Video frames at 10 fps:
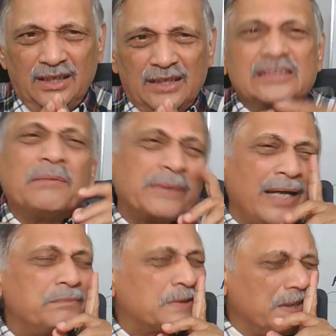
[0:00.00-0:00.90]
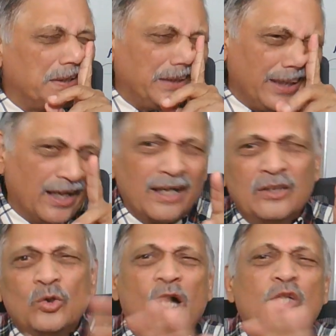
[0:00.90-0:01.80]
sometimes they are
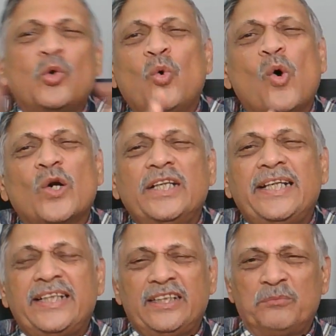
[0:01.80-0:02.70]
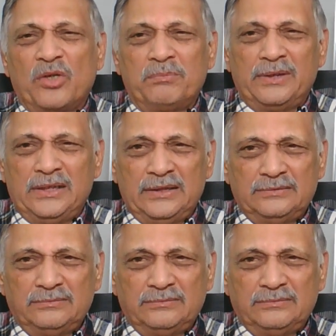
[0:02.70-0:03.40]
not coordinated properly,